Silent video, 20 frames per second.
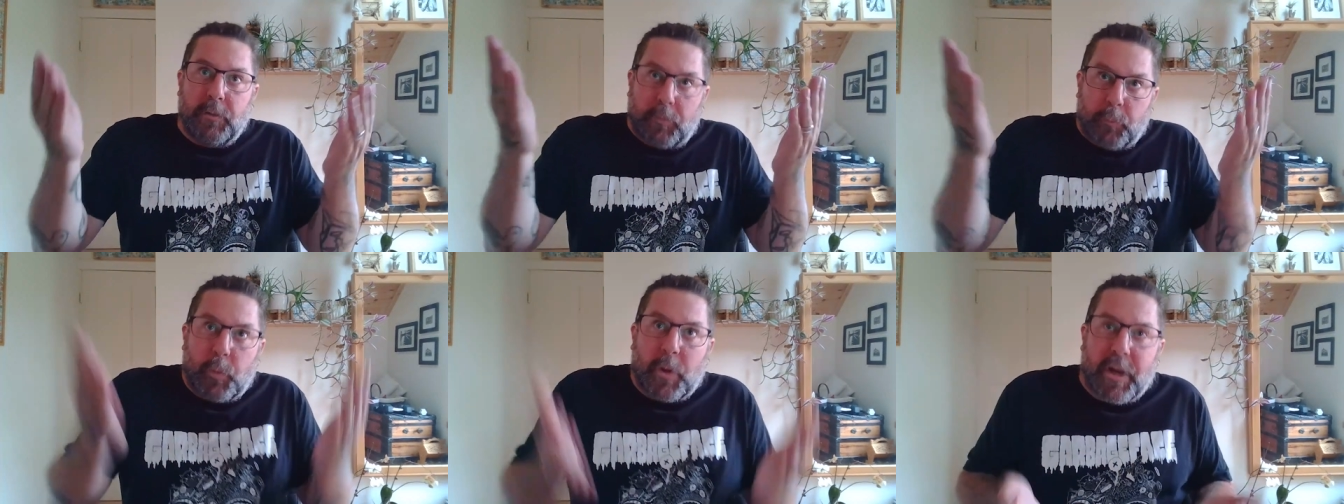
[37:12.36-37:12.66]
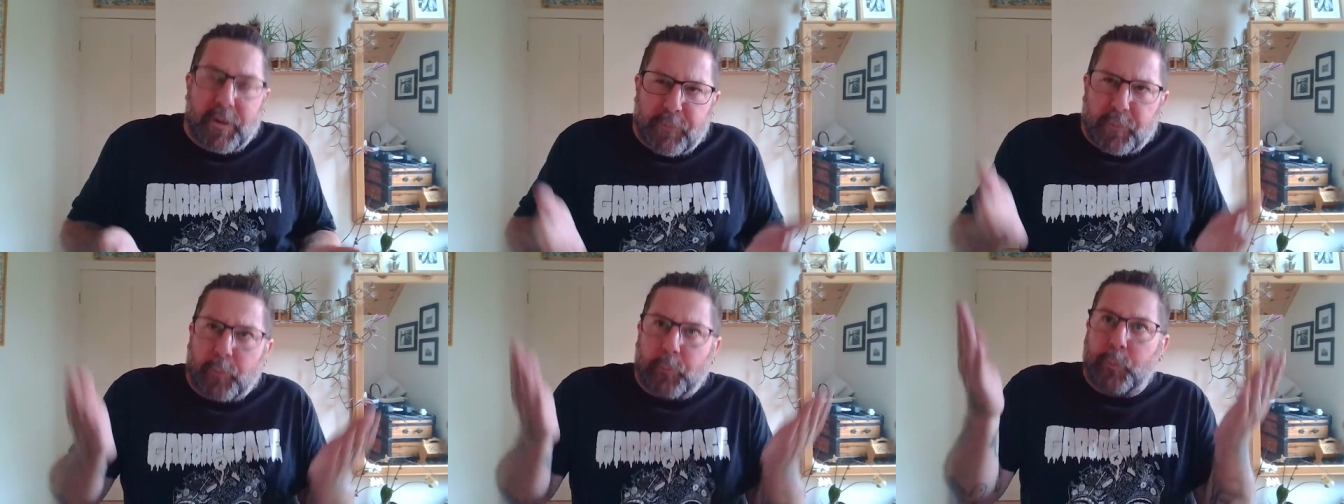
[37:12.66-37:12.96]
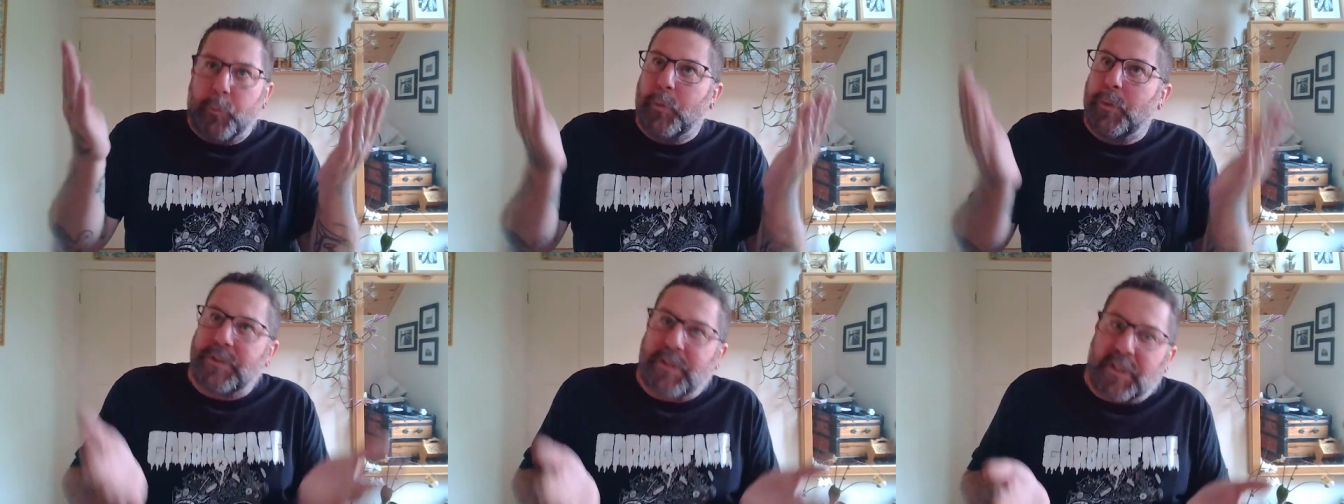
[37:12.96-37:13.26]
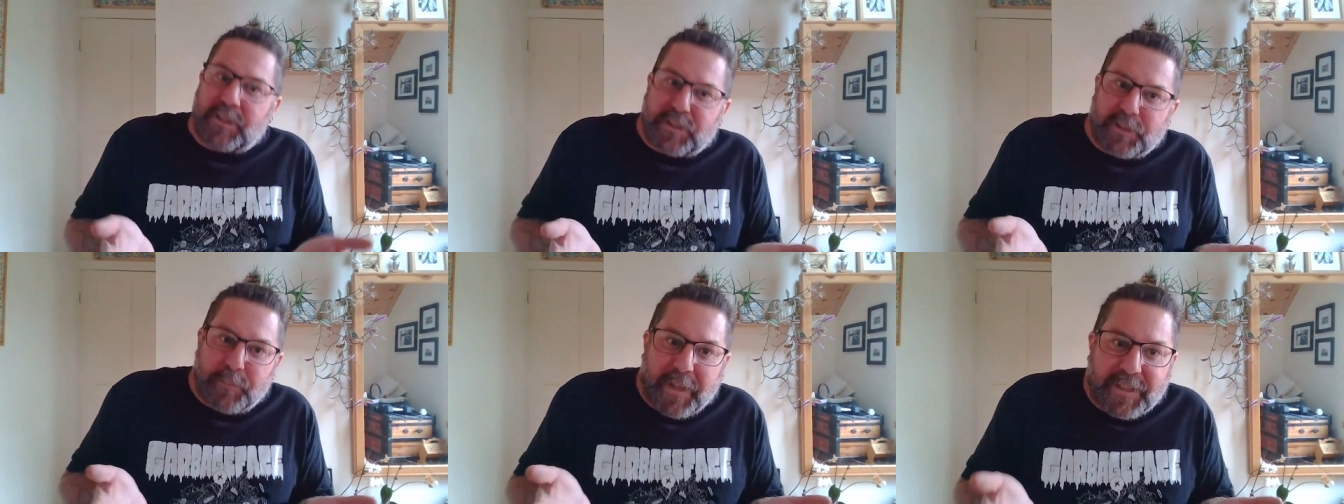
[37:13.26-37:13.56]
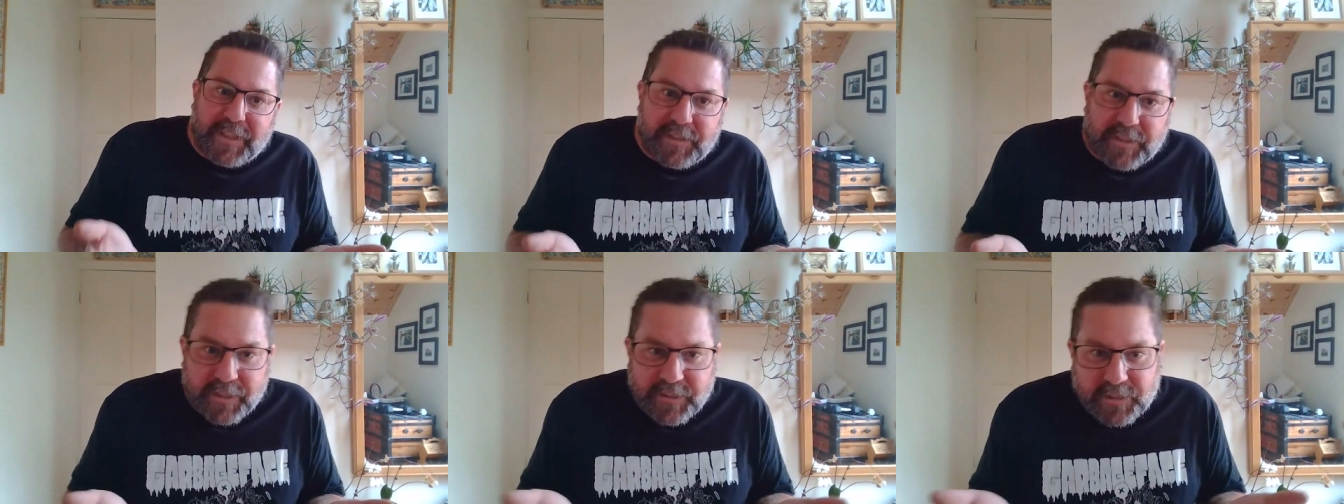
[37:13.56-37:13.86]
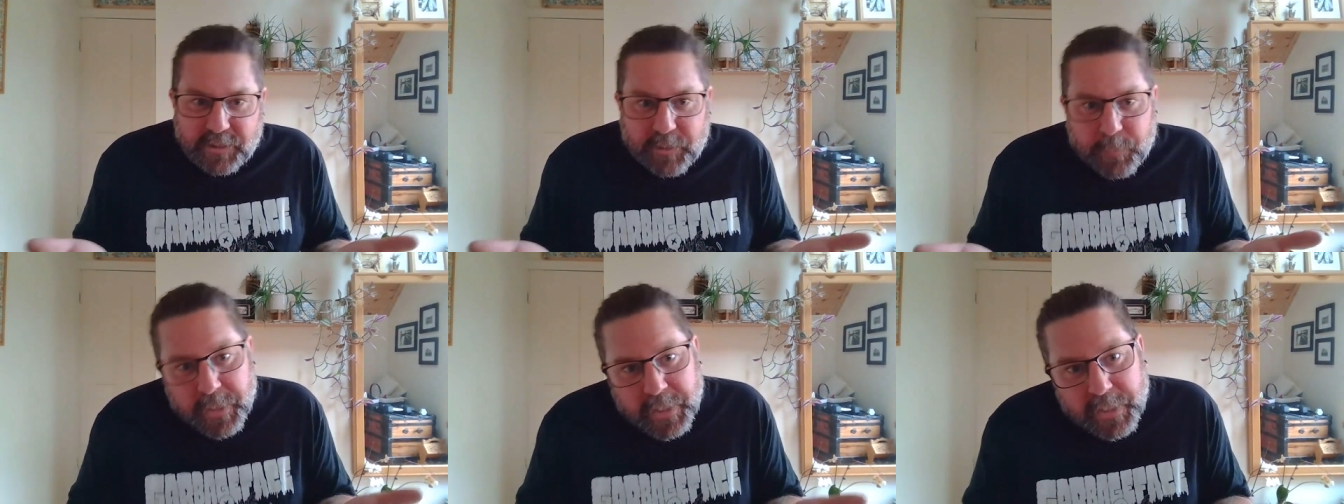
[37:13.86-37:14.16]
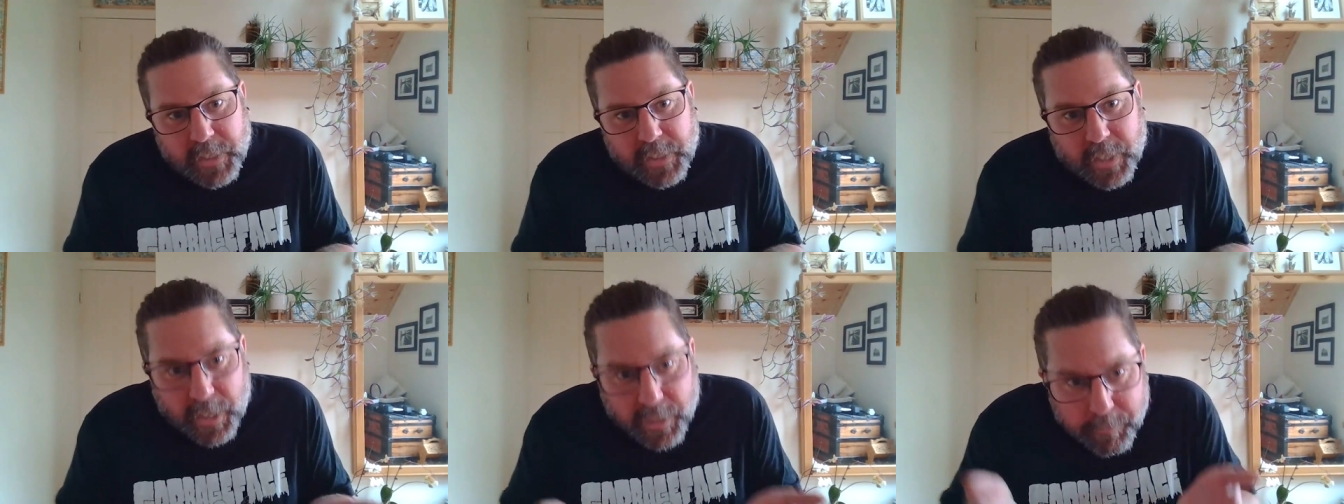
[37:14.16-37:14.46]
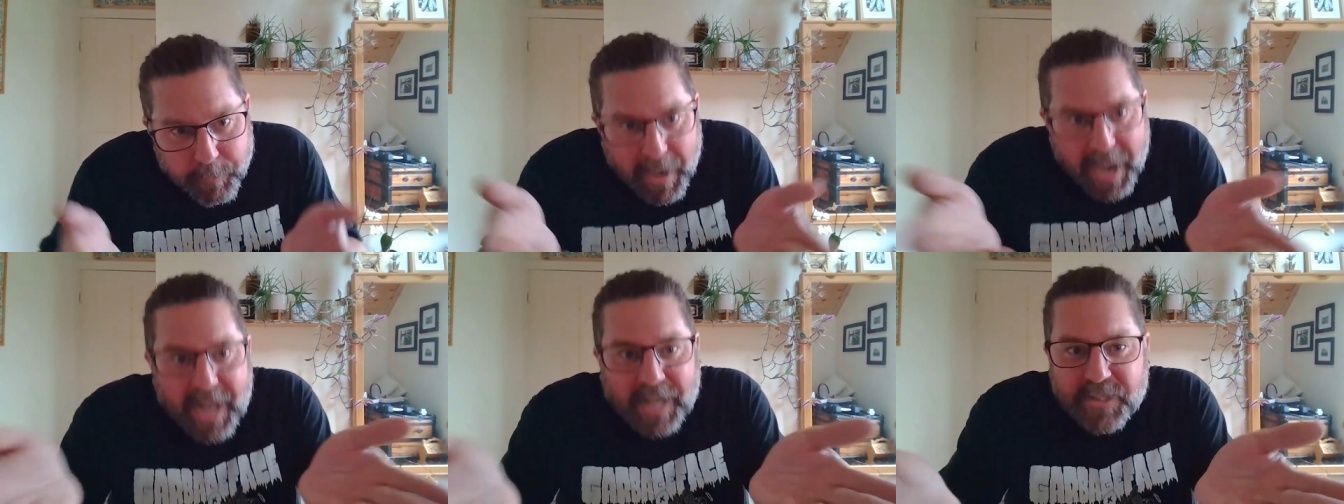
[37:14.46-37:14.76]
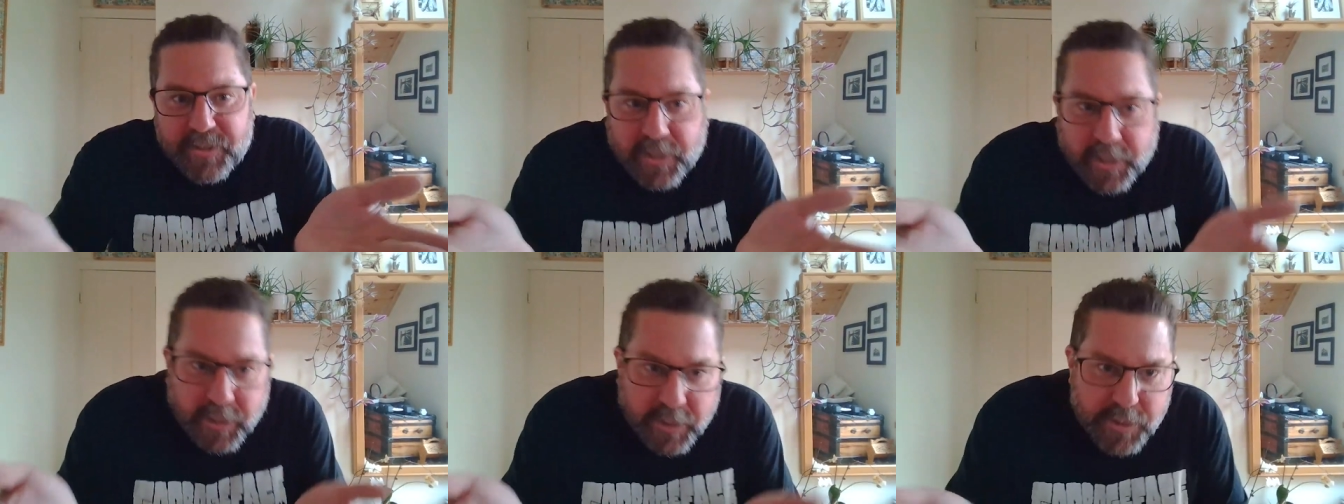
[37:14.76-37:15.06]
if a rule doesn't make sense to me, I'm asking,